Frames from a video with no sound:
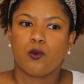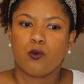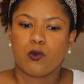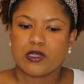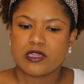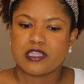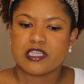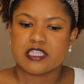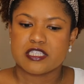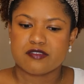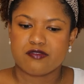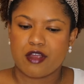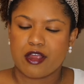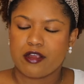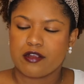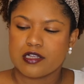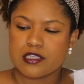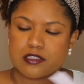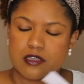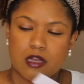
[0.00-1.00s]
with this
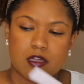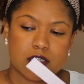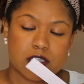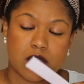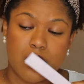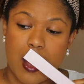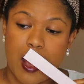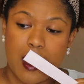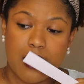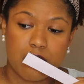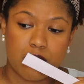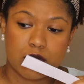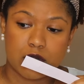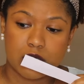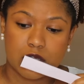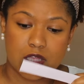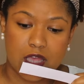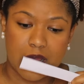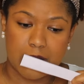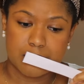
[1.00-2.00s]
fragrance on. So I
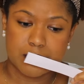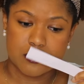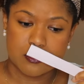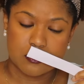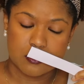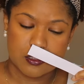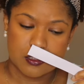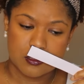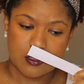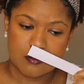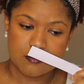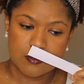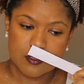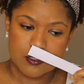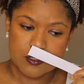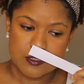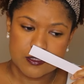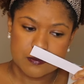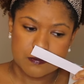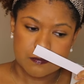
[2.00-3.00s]
really absolutely love
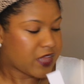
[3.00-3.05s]
this.